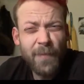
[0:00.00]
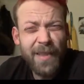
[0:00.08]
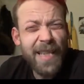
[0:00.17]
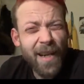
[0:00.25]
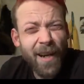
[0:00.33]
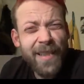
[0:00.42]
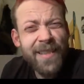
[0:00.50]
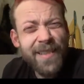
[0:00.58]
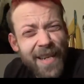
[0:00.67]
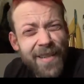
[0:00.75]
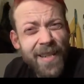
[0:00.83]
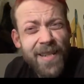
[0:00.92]
The
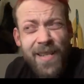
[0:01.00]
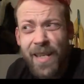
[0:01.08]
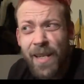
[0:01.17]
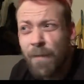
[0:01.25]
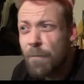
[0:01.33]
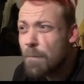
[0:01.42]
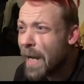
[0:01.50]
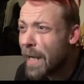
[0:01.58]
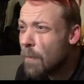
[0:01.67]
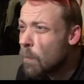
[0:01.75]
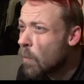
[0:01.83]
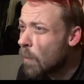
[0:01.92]
identity of man
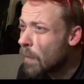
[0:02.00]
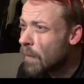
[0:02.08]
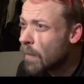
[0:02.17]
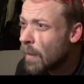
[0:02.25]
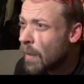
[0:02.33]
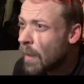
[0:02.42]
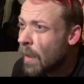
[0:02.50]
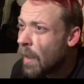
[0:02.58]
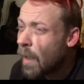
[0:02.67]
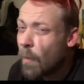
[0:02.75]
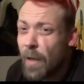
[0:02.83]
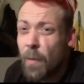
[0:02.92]
and woman.
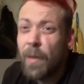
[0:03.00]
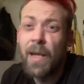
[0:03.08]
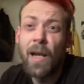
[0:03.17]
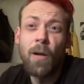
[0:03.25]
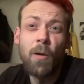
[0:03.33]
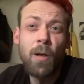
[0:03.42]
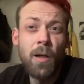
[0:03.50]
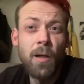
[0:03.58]
Oh, here we go.